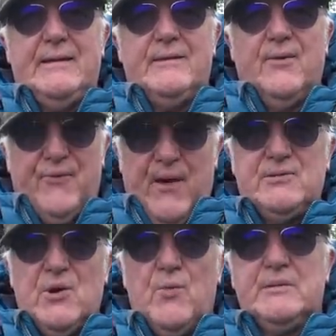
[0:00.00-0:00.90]
The
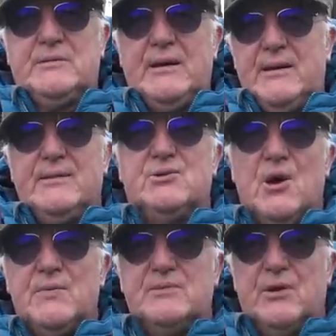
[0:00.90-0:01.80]
French on one side and the
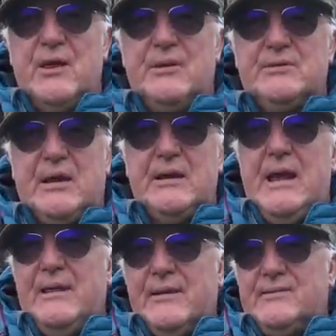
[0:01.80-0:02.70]
Germans on the other side.
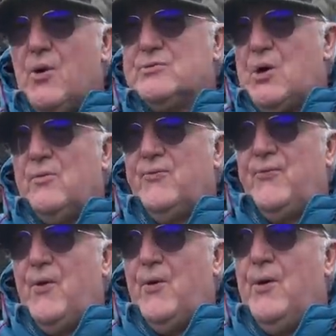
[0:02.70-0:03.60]
That goes on
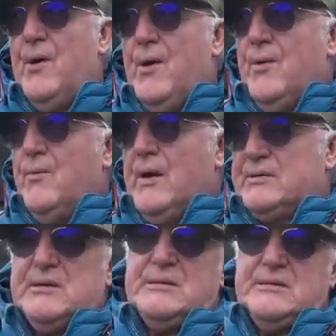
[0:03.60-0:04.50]
for, well,
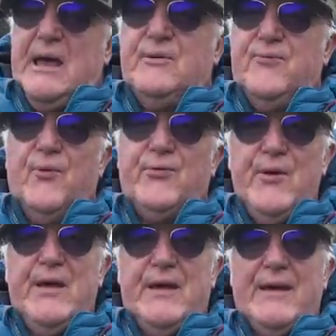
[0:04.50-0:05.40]
since
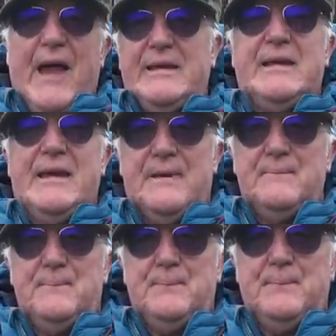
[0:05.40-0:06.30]
843 AD.
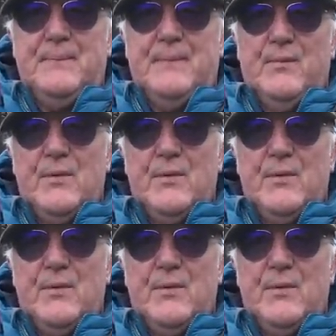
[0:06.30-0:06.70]
So